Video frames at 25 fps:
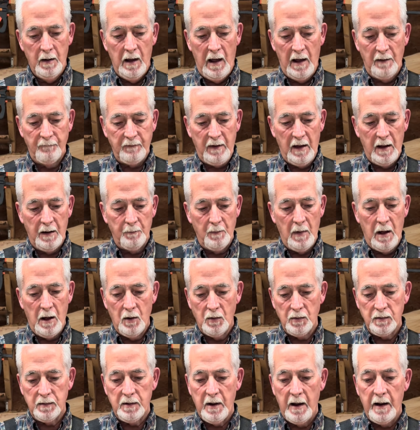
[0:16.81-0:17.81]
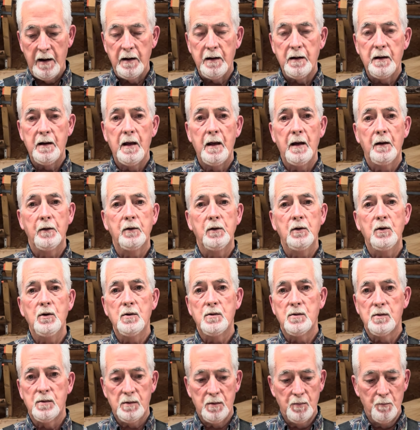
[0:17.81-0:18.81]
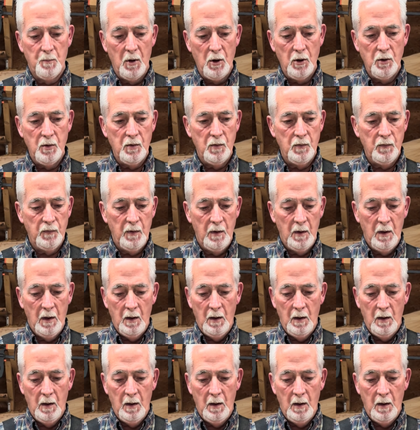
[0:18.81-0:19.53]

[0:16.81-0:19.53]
I've got them all sanded down good and smooth,